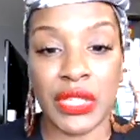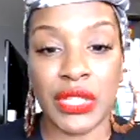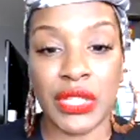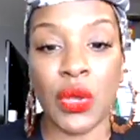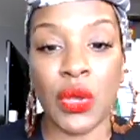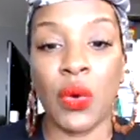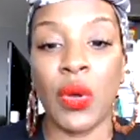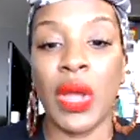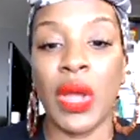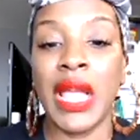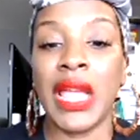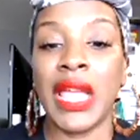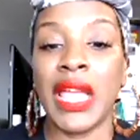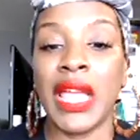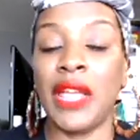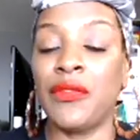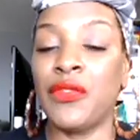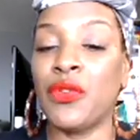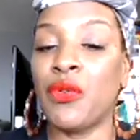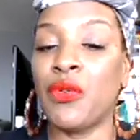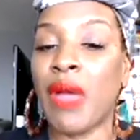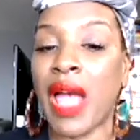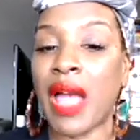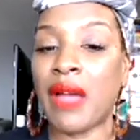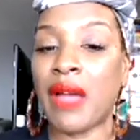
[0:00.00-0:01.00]
So if
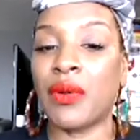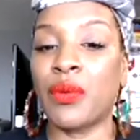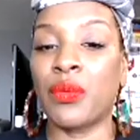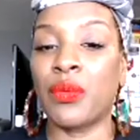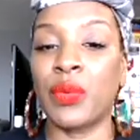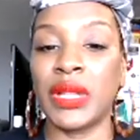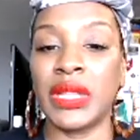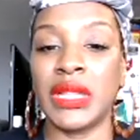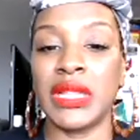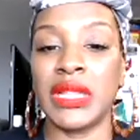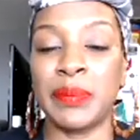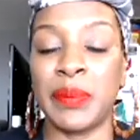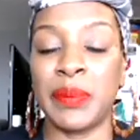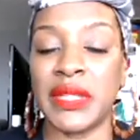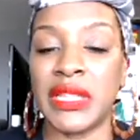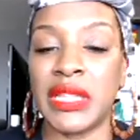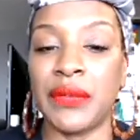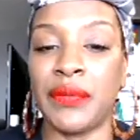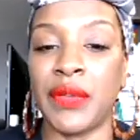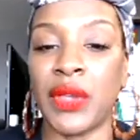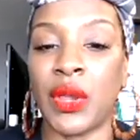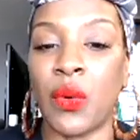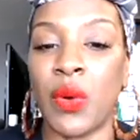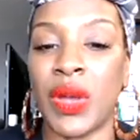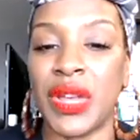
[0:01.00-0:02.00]
you have a really
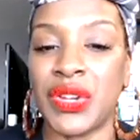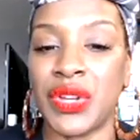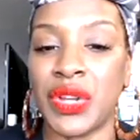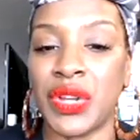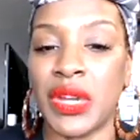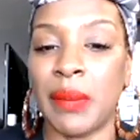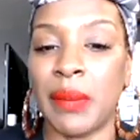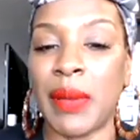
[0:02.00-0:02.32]
specific question